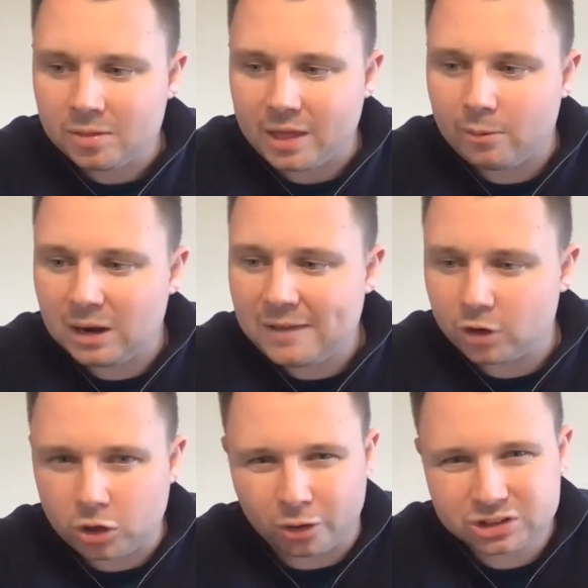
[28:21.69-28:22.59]
they will either
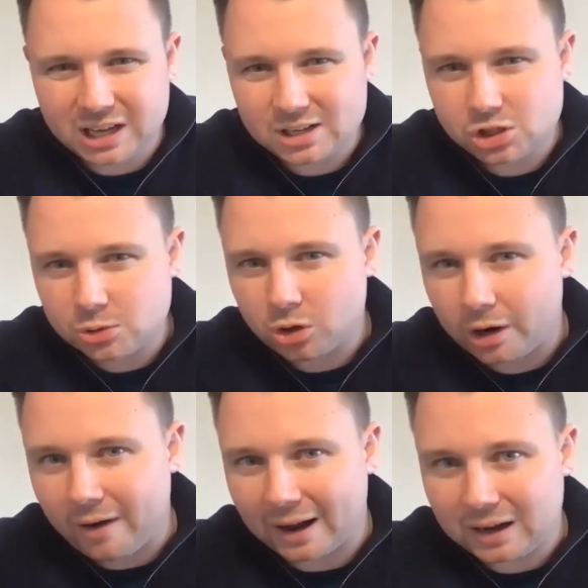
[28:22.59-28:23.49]
contact you
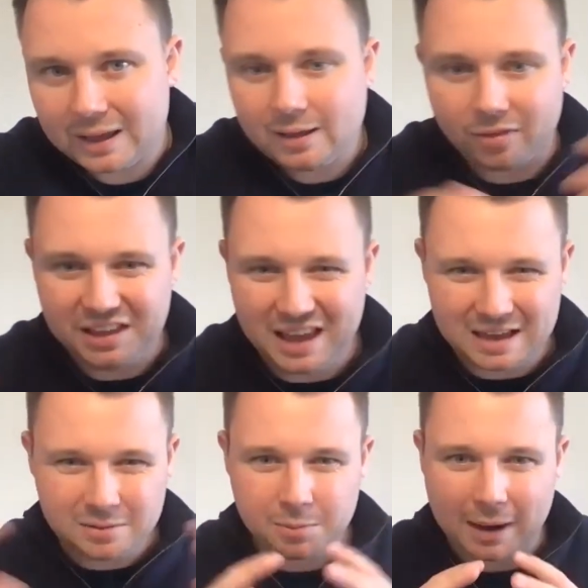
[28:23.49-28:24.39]
directly, the
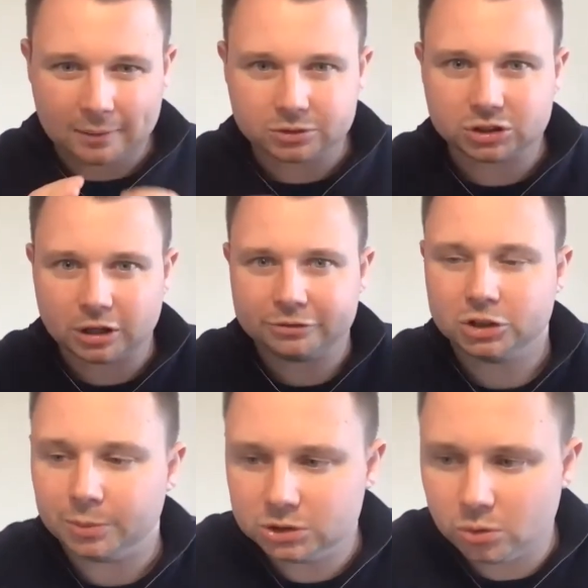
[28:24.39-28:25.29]
inbound stuff
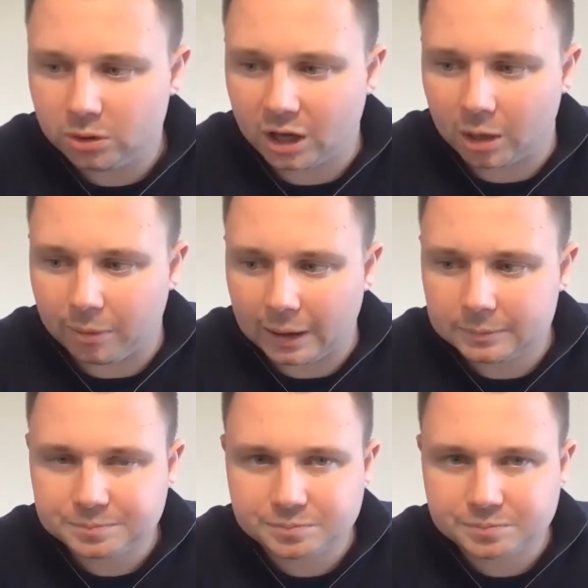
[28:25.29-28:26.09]
that we're talking about,